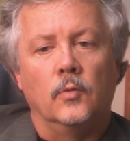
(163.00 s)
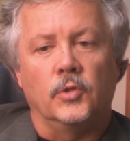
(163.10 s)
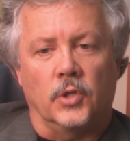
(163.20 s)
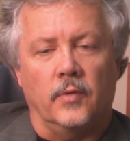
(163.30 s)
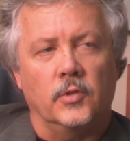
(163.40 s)

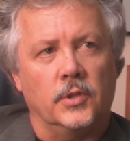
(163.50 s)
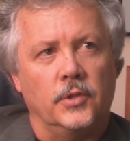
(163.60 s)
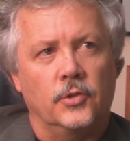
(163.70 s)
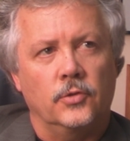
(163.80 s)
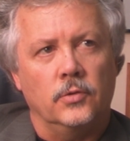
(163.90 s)
which obviously
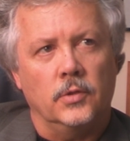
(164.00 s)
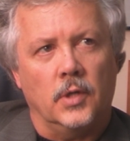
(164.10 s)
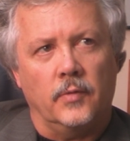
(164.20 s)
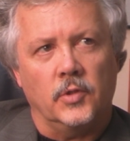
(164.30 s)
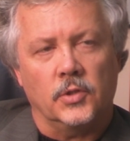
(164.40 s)
is true and
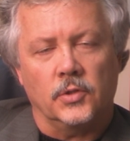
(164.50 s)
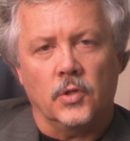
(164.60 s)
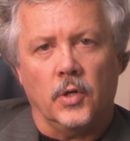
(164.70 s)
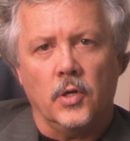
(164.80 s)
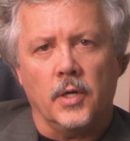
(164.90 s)
obviously is
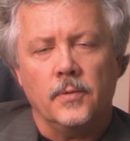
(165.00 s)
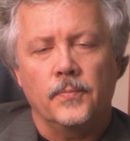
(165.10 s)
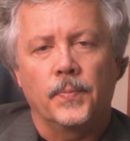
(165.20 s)
going on.